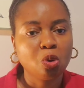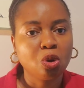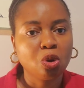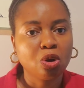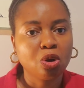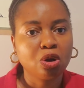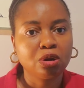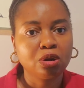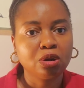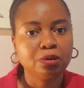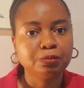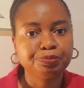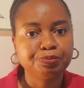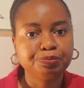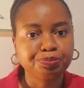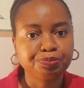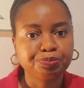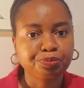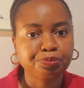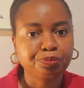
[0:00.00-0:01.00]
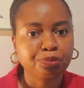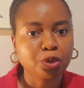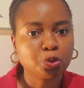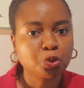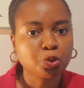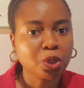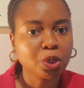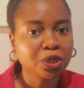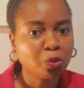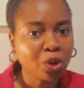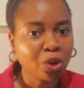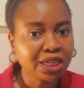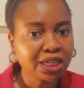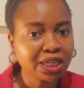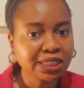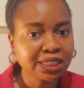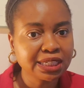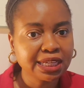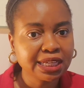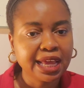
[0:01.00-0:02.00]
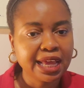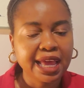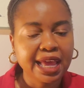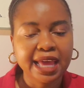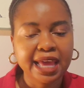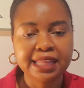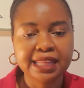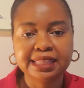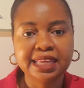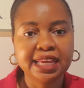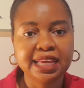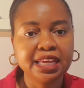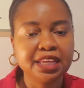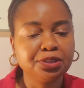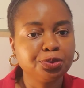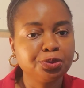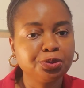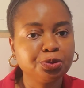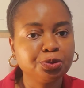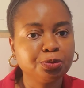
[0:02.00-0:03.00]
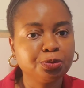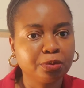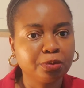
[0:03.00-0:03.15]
21, and then you're